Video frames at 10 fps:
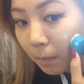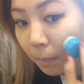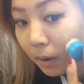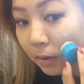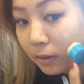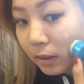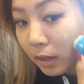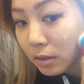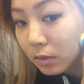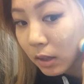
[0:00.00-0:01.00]
But
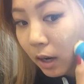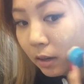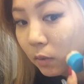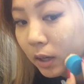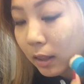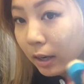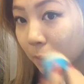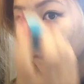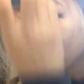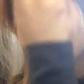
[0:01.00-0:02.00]
that's kind of what I like
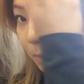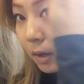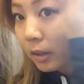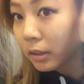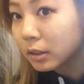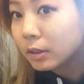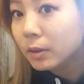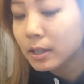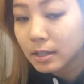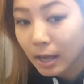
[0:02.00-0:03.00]
about this product too,
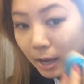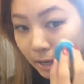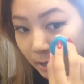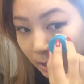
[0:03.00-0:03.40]
is that